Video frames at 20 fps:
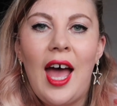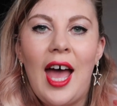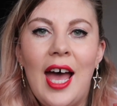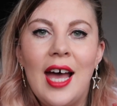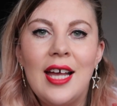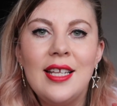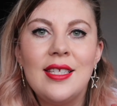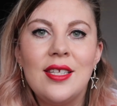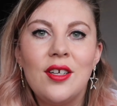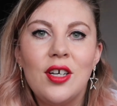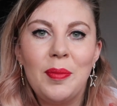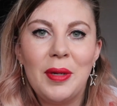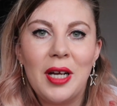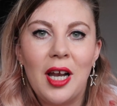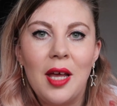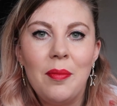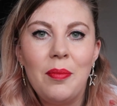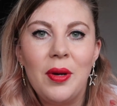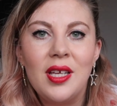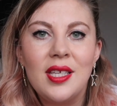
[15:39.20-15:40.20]
Ads are a bit
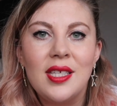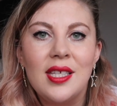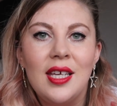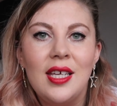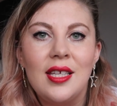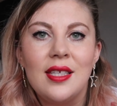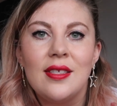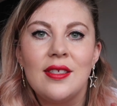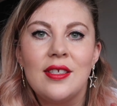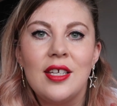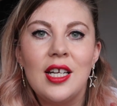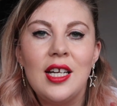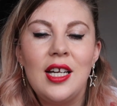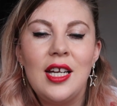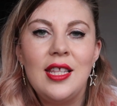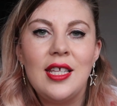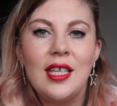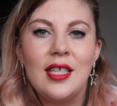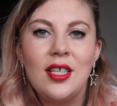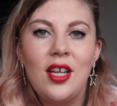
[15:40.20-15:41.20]
like buses.
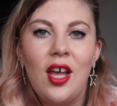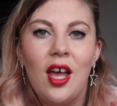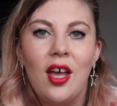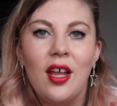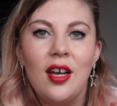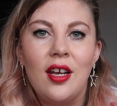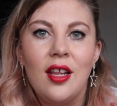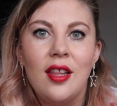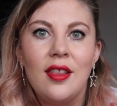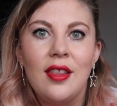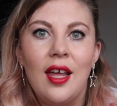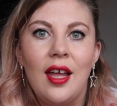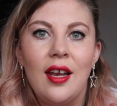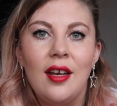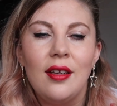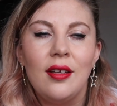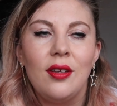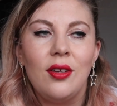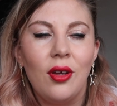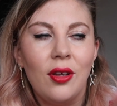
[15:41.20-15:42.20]
Suddenly there's none,
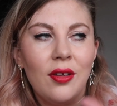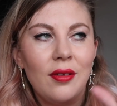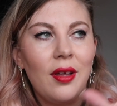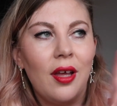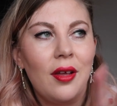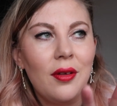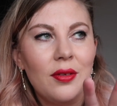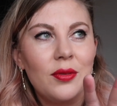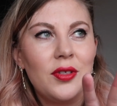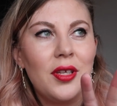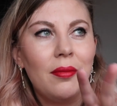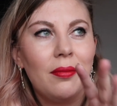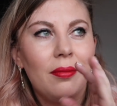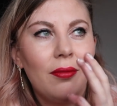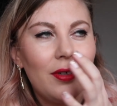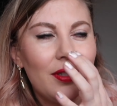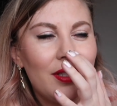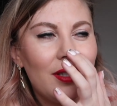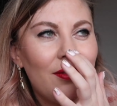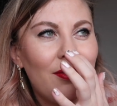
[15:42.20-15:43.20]
then, so
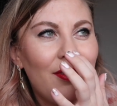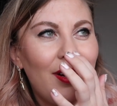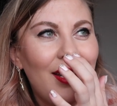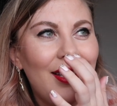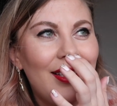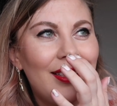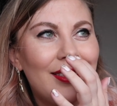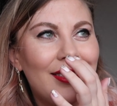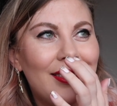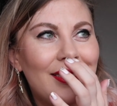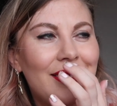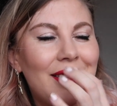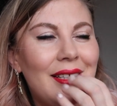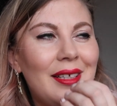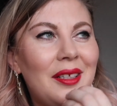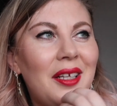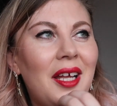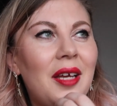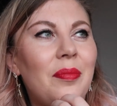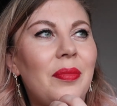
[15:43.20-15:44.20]
what's the phrase?
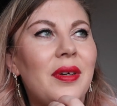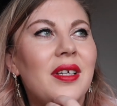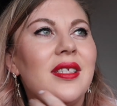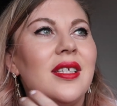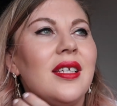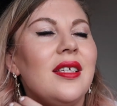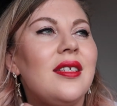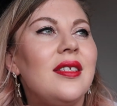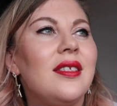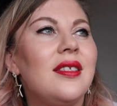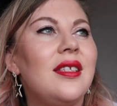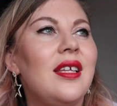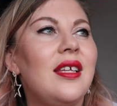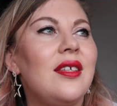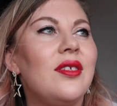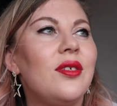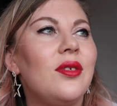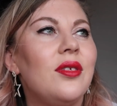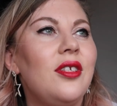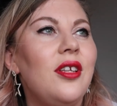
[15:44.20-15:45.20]
Like buses,
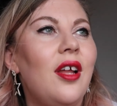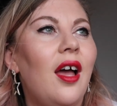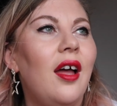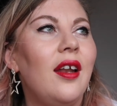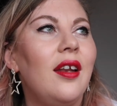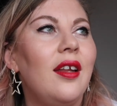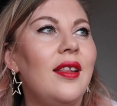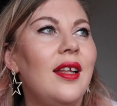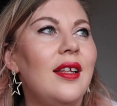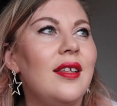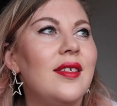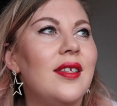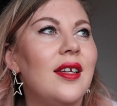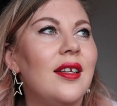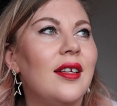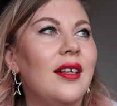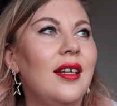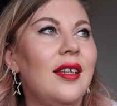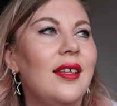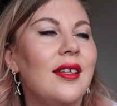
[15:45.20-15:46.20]
there's none and then
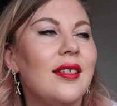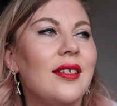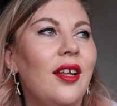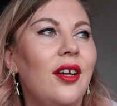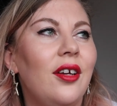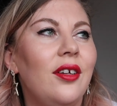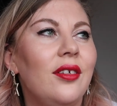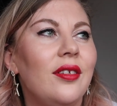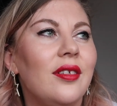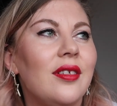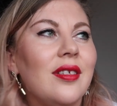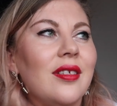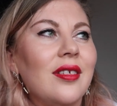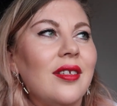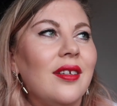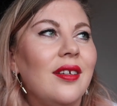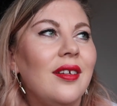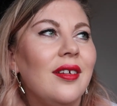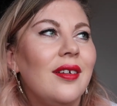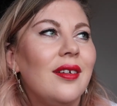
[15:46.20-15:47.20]
suddenly there's loads.
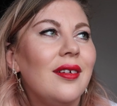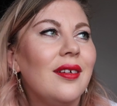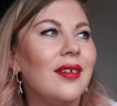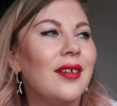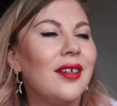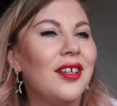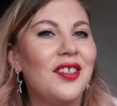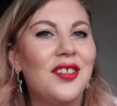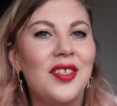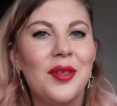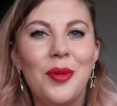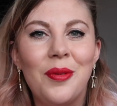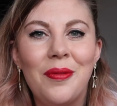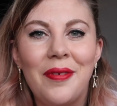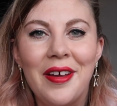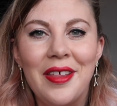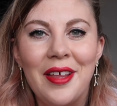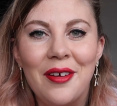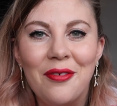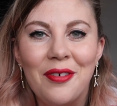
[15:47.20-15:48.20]
So we'll
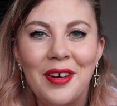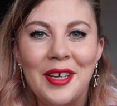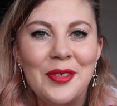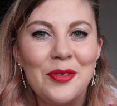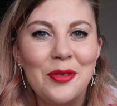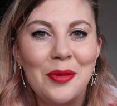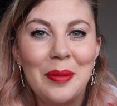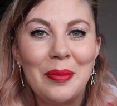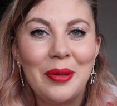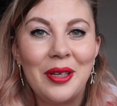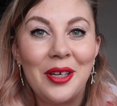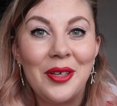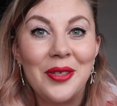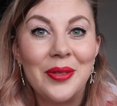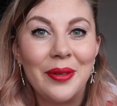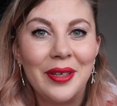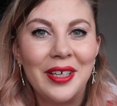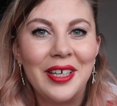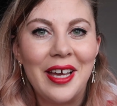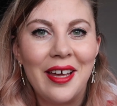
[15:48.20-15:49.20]
write that phrase for me below
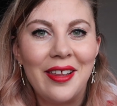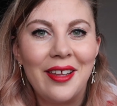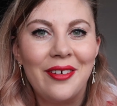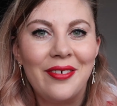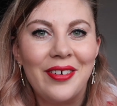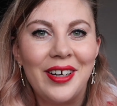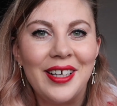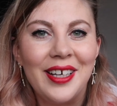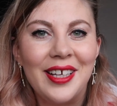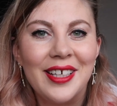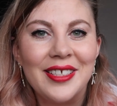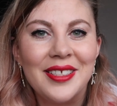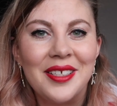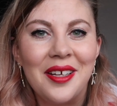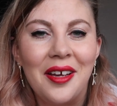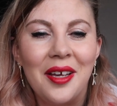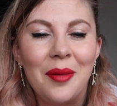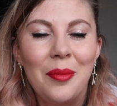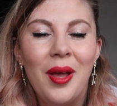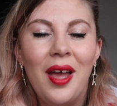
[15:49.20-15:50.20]
so I can get that right next
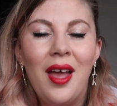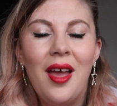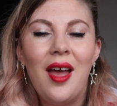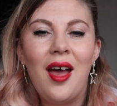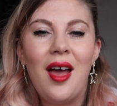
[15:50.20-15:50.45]
time.